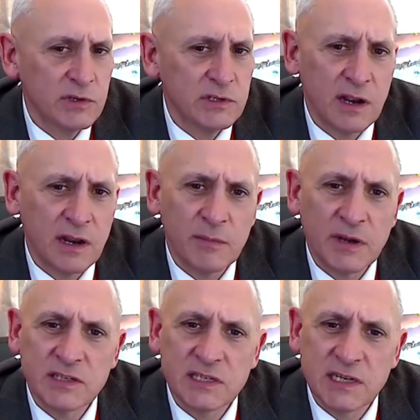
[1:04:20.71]
We're talking
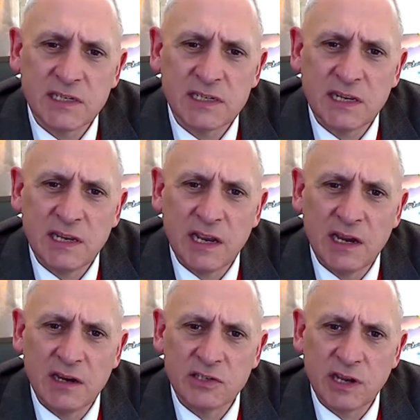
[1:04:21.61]
about 60
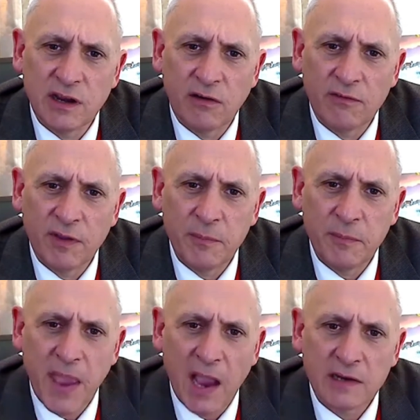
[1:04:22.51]
years here of
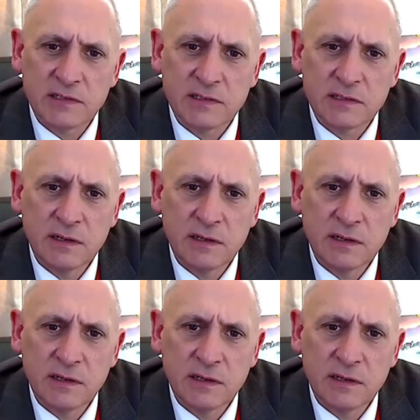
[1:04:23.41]
impact.